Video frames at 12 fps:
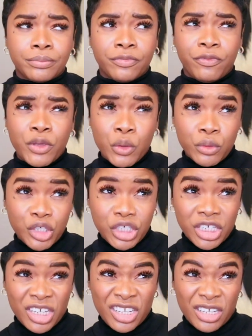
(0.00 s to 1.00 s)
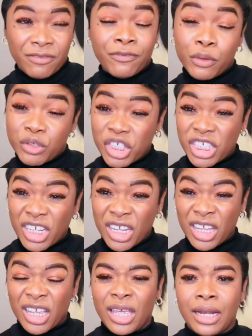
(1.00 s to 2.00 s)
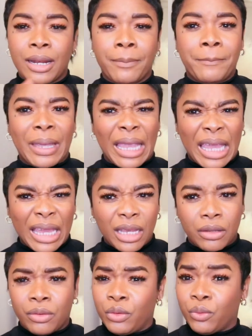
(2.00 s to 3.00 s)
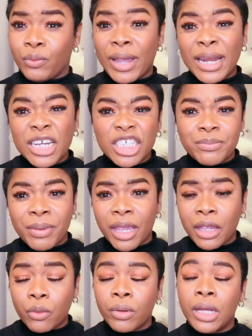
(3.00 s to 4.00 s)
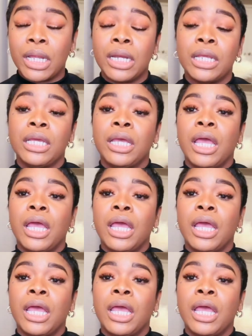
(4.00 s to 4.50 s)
fuchsia and the pink, or the reddish pink one.